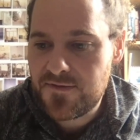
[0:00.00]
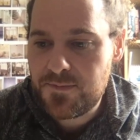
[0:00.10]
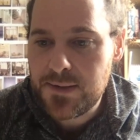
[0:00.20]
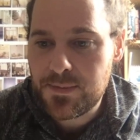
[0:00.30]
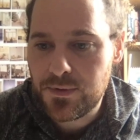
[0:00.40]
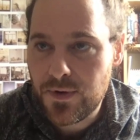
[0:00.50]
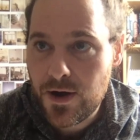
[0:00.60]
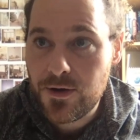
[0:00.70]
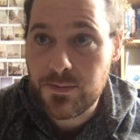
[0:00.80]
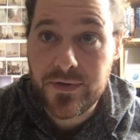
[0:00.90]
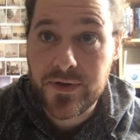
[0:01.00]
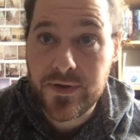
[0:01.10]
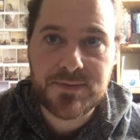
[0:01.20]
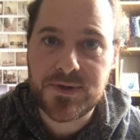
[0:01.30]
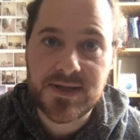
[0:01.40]
give people hope that
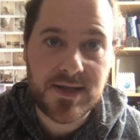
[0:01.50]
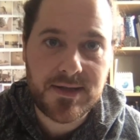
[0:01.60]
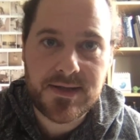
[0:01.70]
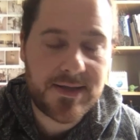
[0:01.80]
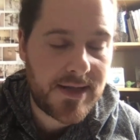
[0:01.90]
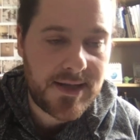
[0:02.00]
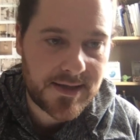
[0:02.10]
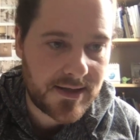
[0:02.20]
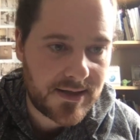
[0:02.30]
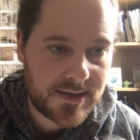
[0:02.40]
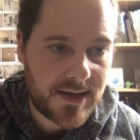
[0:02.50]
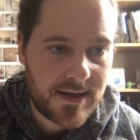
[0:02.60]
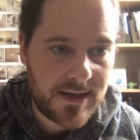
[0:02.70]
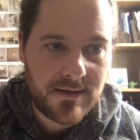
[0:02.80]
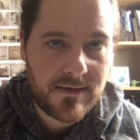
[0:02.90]
this was a disease
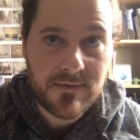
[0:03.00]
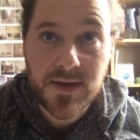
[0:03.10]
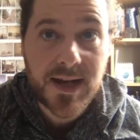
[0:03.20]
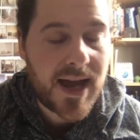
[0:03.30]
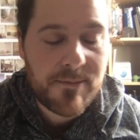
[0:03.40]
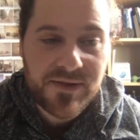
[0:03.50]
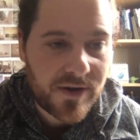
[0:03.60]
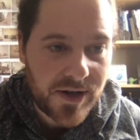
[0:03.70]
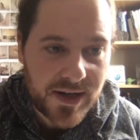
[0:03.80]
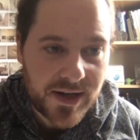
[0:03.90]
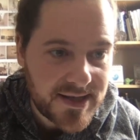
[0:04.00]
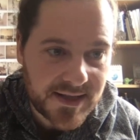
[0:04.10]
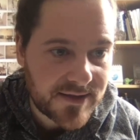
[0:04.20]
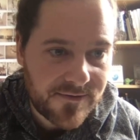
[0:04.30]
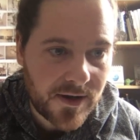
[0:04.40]
that can be very
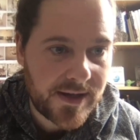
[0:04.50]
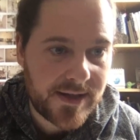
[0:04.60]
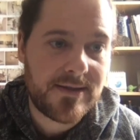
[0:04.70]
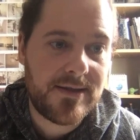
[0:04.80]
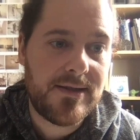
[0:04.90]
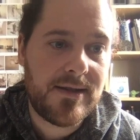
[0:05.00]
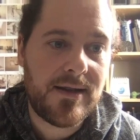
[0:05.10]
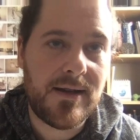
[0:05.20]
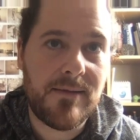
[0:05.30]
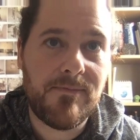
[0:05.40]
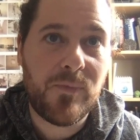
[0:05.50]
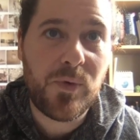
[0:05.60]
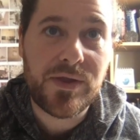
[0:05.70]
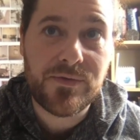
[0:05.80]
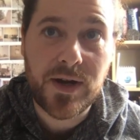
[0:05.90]
easy to fight
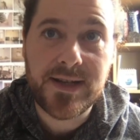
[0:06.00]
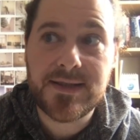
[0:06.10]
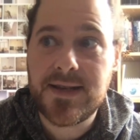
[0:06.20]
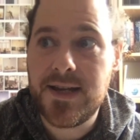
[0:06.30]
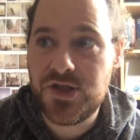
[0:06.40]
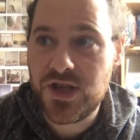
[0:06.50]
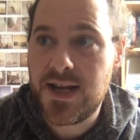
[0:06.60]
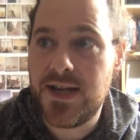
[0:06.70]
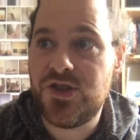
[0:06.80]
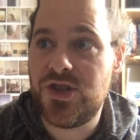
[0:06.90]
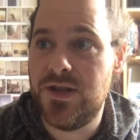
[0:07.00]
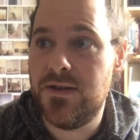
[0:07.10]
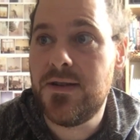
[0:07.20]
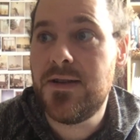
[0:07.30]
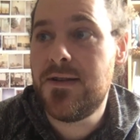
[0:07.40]
with the right
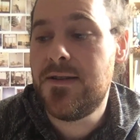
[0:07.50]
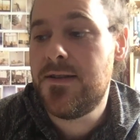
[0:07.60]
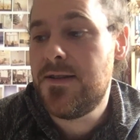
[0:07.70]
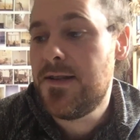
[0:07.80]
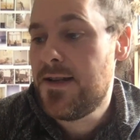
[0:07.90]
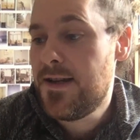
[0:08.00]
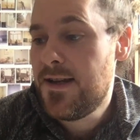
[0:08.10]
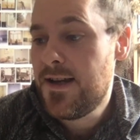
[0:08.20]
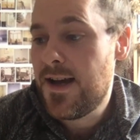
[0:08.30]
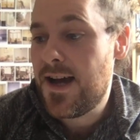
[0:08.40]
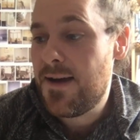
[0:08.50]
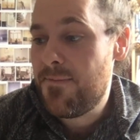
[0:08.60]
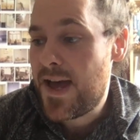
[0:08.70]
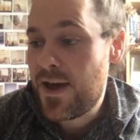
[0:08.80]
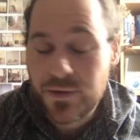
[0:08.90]
education,
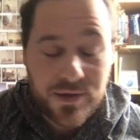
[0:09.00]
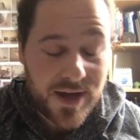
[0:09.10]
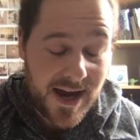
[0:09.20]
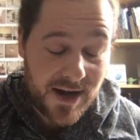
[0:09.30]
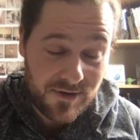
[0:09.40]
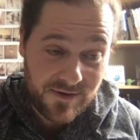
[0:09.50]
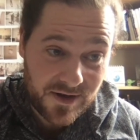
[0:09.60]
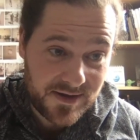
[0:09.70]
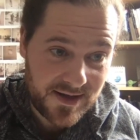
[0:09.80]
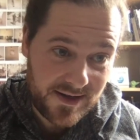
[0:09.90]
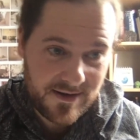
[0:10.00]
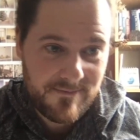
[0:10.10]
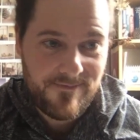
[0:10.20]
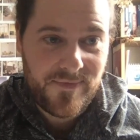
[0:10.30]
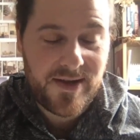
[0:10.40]
healthcare and funding.